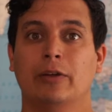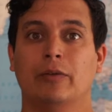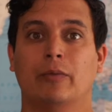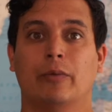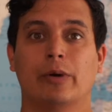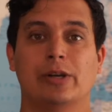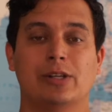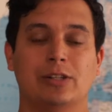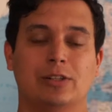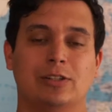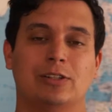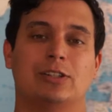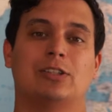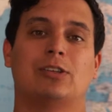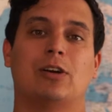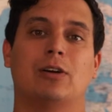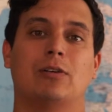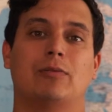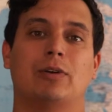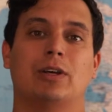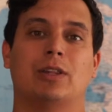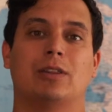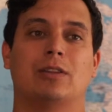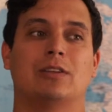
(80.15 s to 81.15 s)
What you should
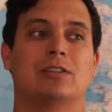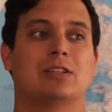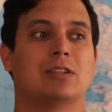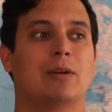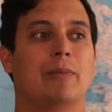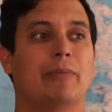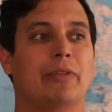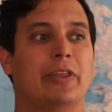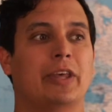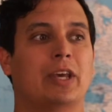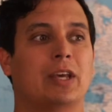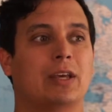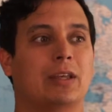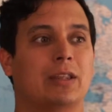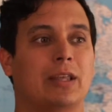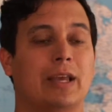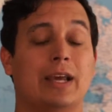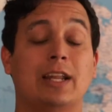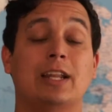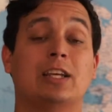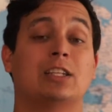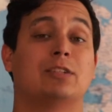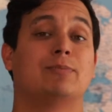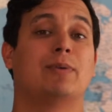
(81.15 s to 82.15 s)
start with is something
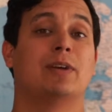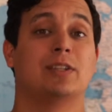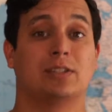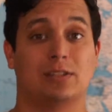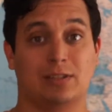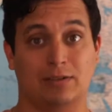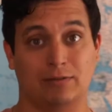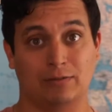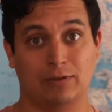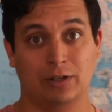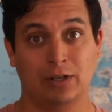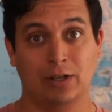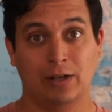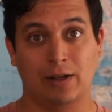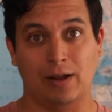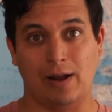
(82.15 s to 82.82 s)
inexpensive.